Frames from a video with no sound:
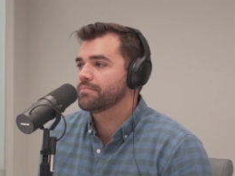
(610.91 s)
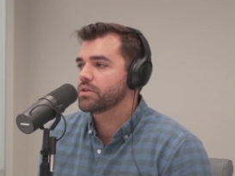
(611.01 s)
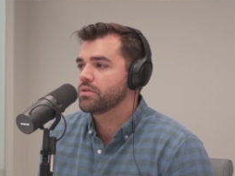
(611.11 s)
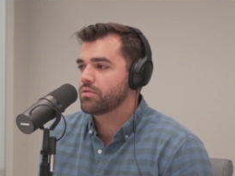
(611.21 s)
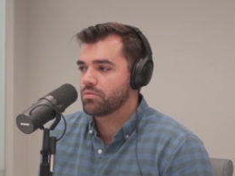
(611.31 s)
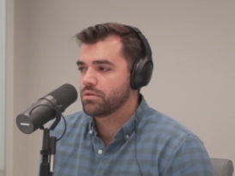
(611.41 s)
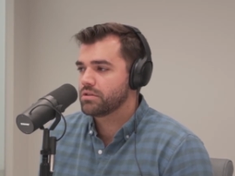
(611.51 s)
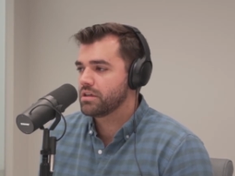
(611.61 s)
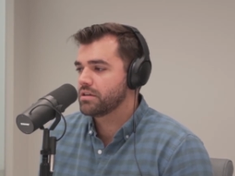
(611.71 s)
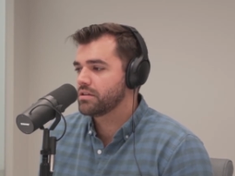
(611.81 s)
You know, the real
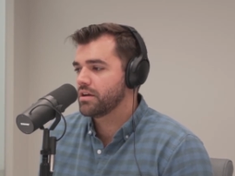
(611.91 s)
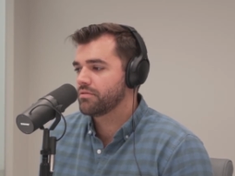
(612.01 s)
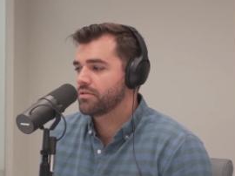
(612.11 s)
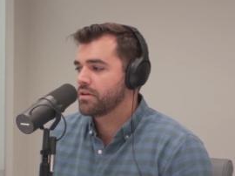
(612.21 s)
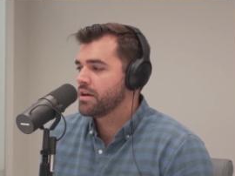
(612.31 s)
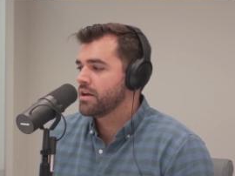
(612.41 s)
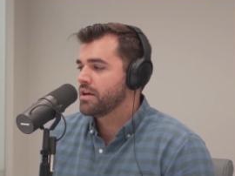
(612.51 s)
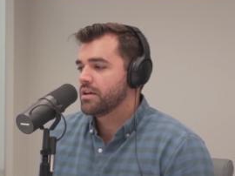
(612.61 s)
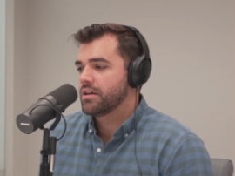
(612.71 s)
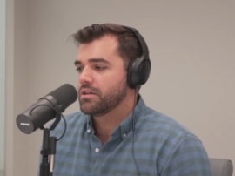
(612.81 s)
estate stuff,
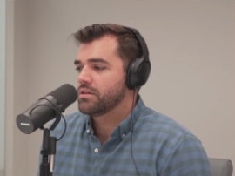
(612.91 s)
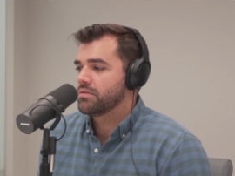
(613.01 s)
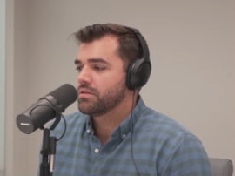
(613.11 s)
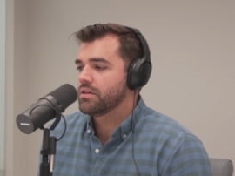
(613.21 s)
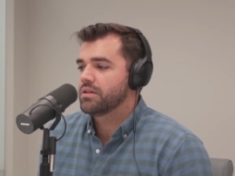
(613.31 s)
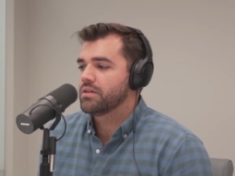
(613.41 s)
you know,